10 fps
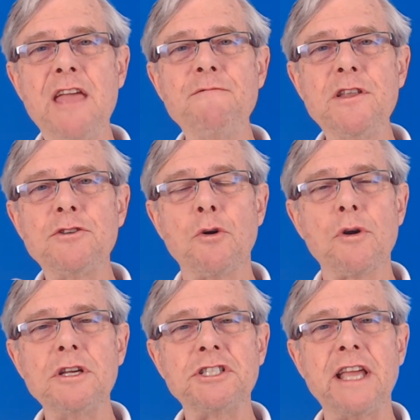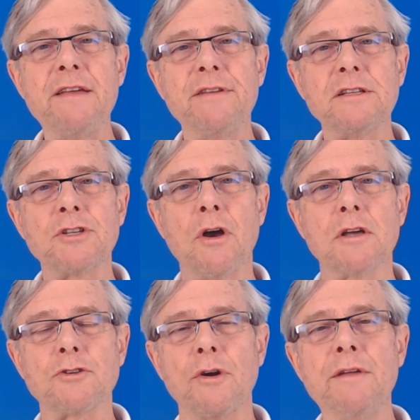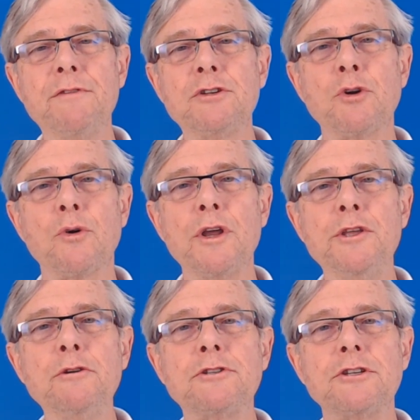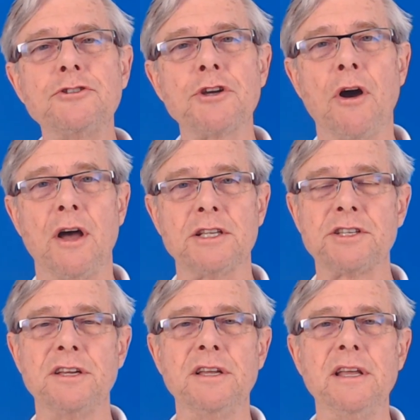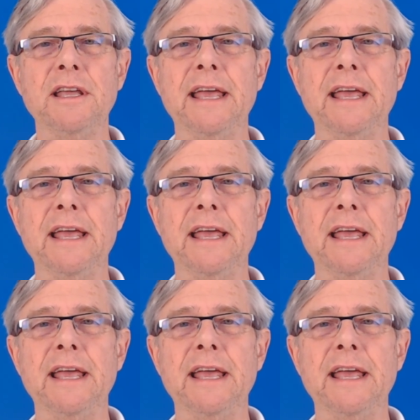inventory savings cost or inventory usage cost.